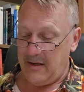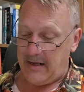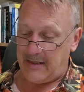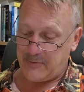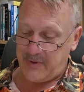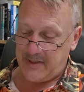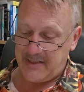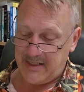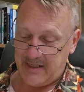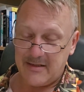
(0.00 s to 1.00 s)
as we
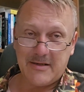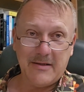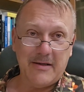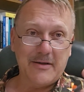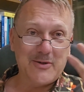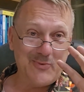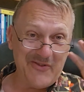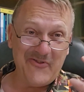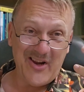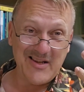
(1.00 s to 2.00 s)
dig into this, we
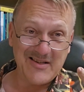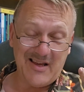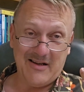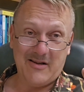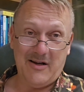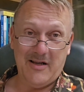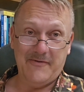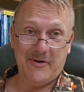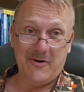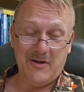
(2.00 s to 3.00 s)
face that kind
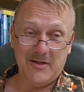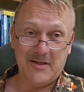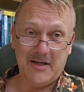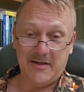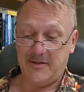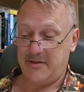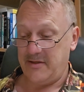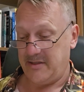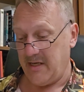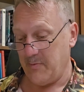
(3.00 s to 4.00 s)
of a context in
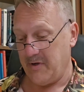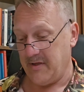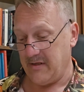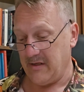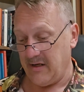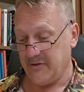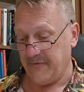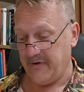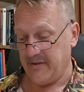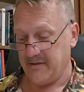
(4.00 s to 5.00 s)
the same way that Elijah
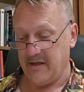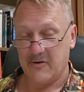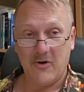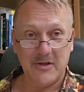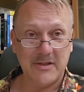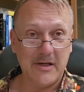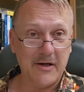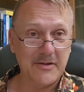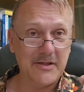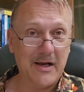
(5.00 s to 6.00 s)
faced that
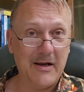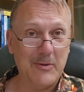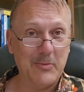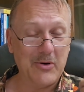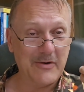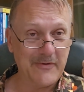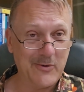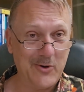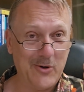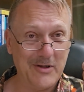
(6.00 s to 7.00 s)
context. And part of the
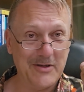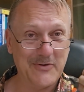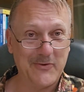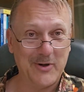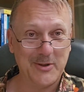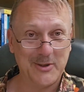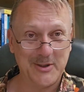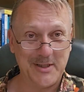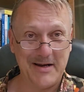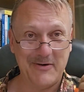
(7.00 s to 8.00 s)
call is for us to
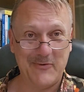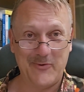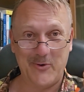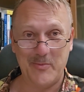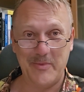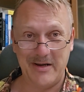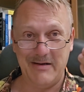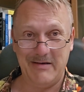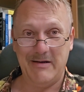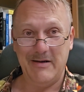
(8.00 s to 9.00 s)
stand firm
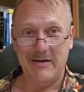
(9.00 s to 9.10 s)
in